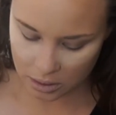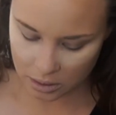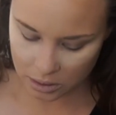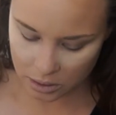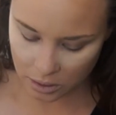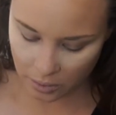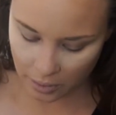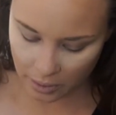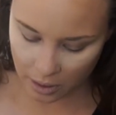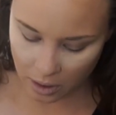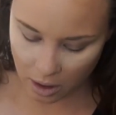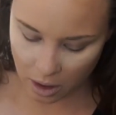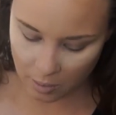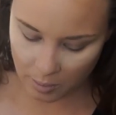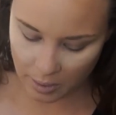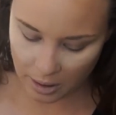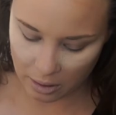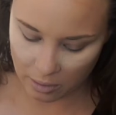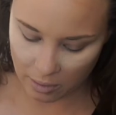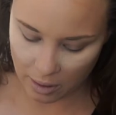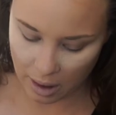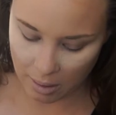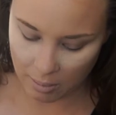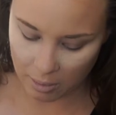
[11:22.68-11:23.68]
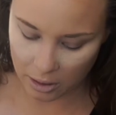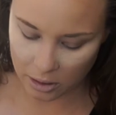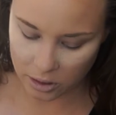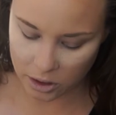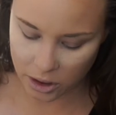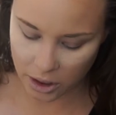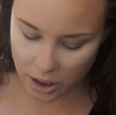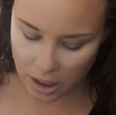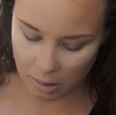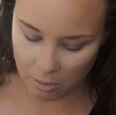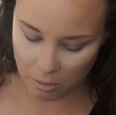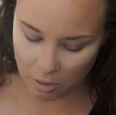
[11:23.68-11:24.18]
So I called my grandma and
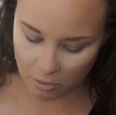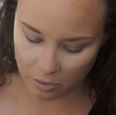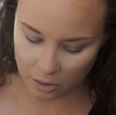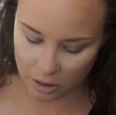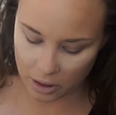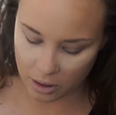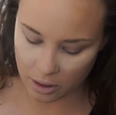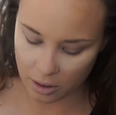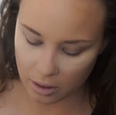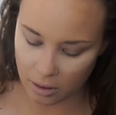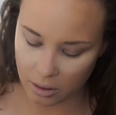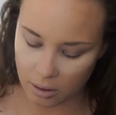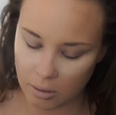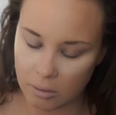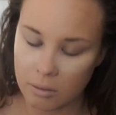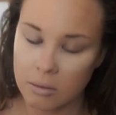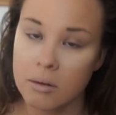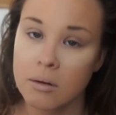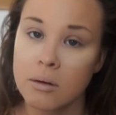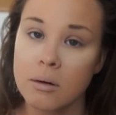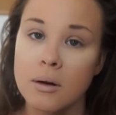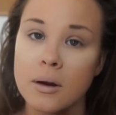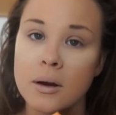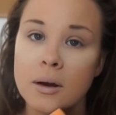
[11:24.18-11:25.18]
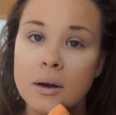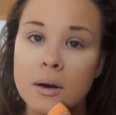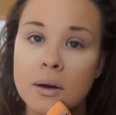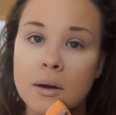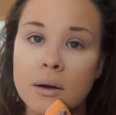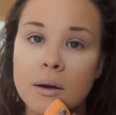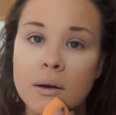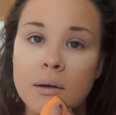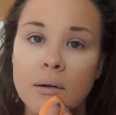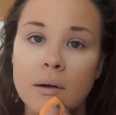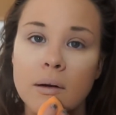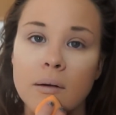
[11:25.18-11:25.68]
she came over here
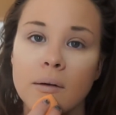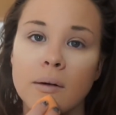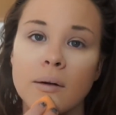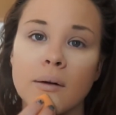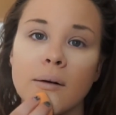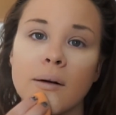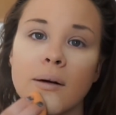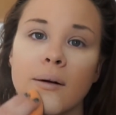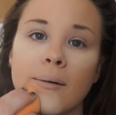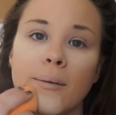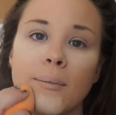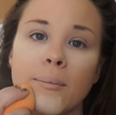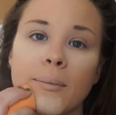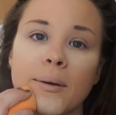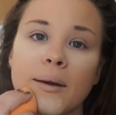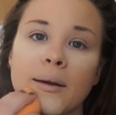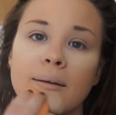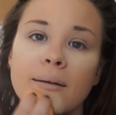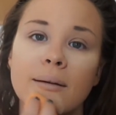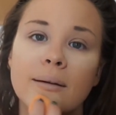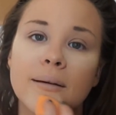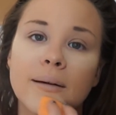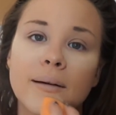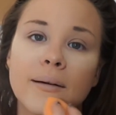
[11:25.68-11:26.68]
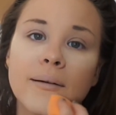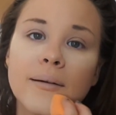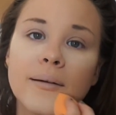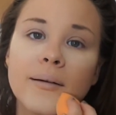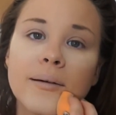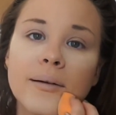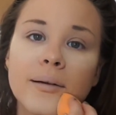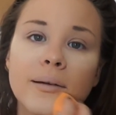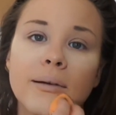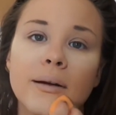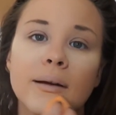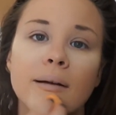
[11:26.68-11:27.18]
and helped me
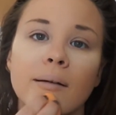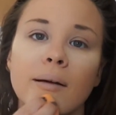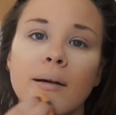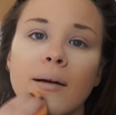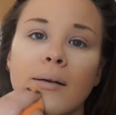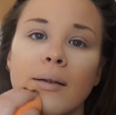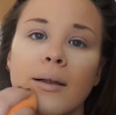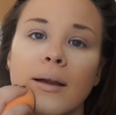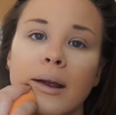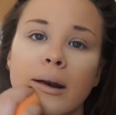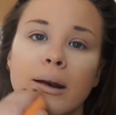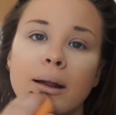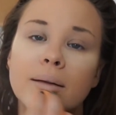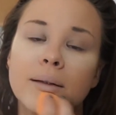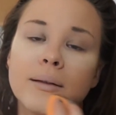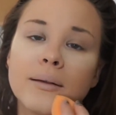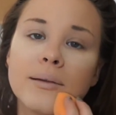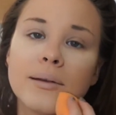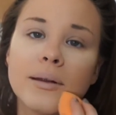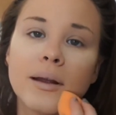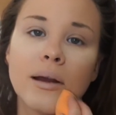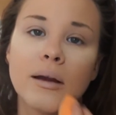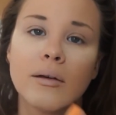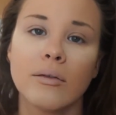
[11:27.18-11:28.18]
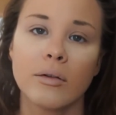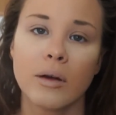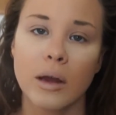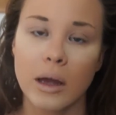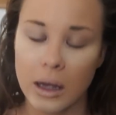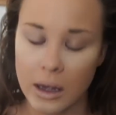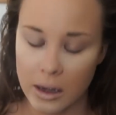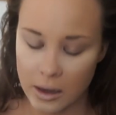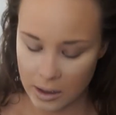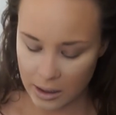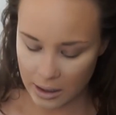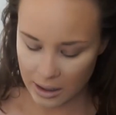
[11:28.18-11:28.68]
like clean it and stuff.
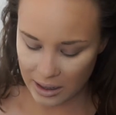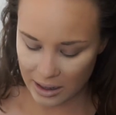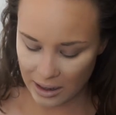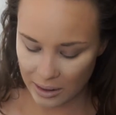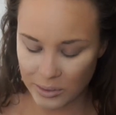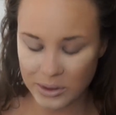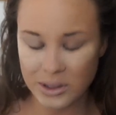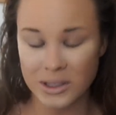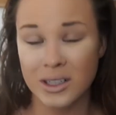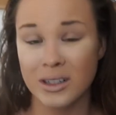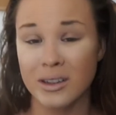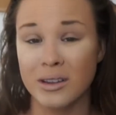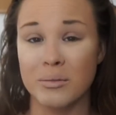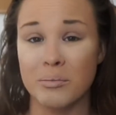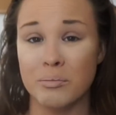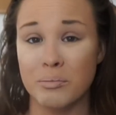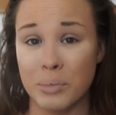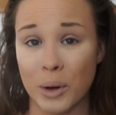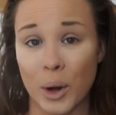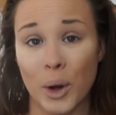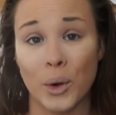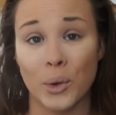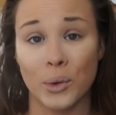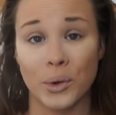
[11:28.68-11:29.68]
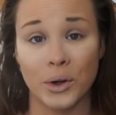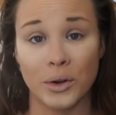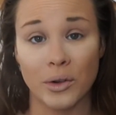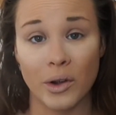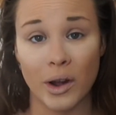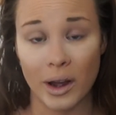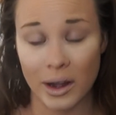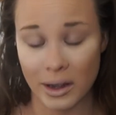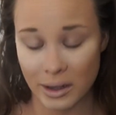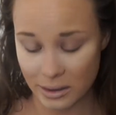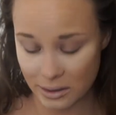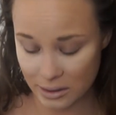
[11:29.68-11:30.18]
It was to the bone, you
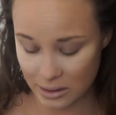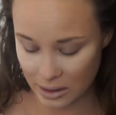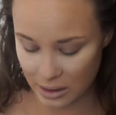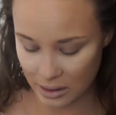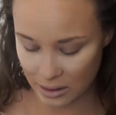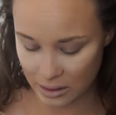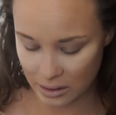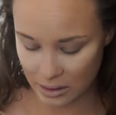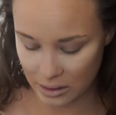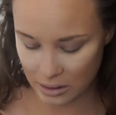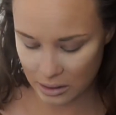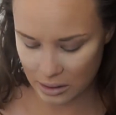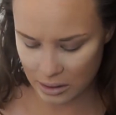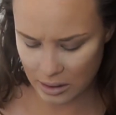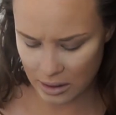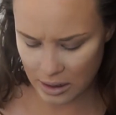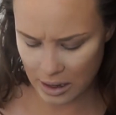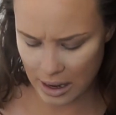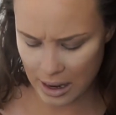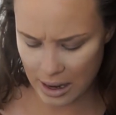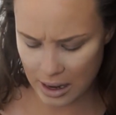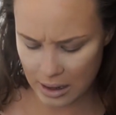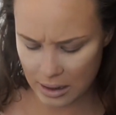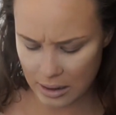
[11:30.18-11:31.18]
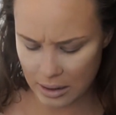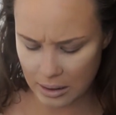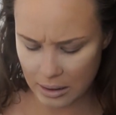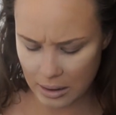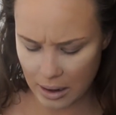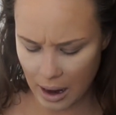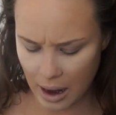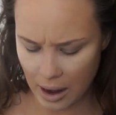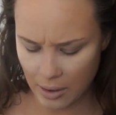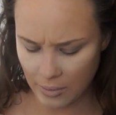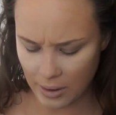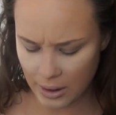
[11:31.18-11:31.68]
guys, like, and
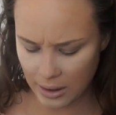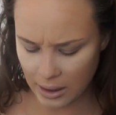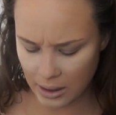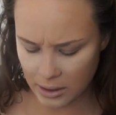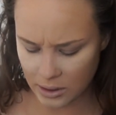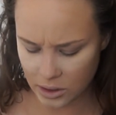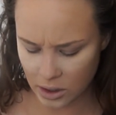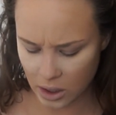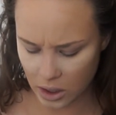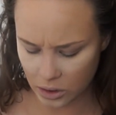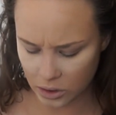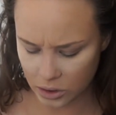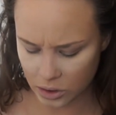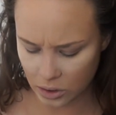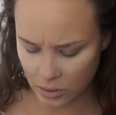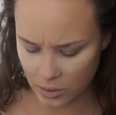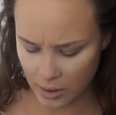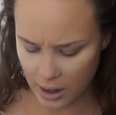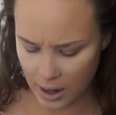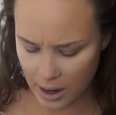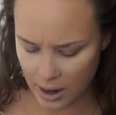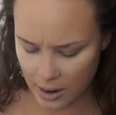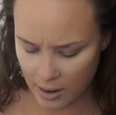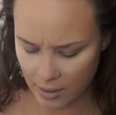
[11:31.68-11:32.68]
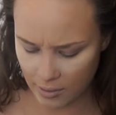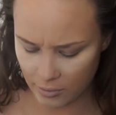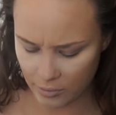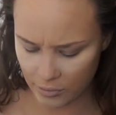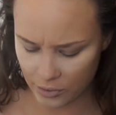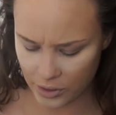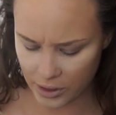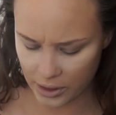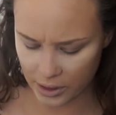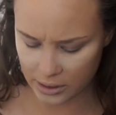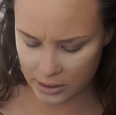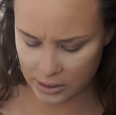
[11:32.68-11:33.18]
I read that dogs don't
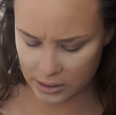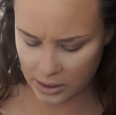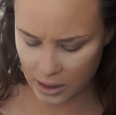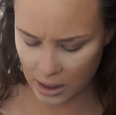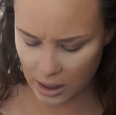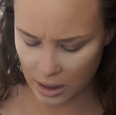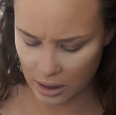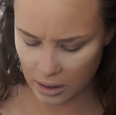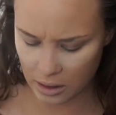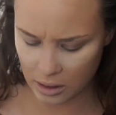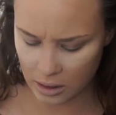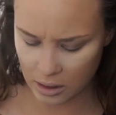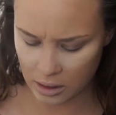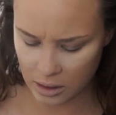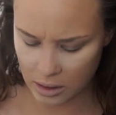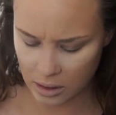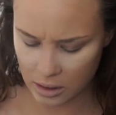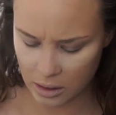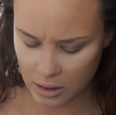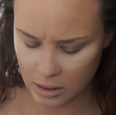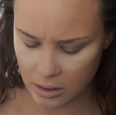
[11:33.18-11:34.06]
have thick skin.